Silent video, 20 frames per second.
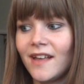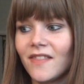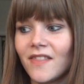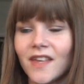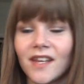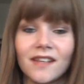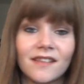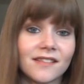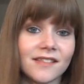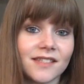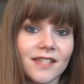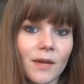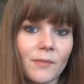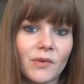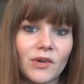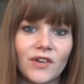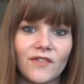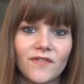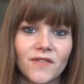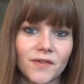than in the
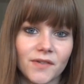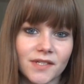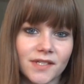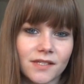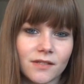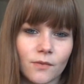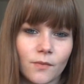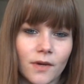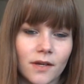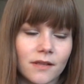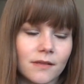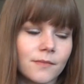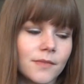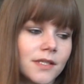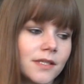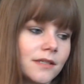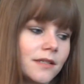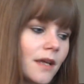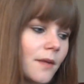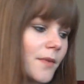summer, even though I still wear them
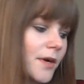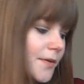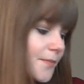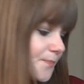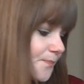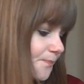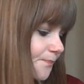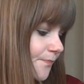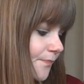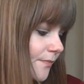in the summer.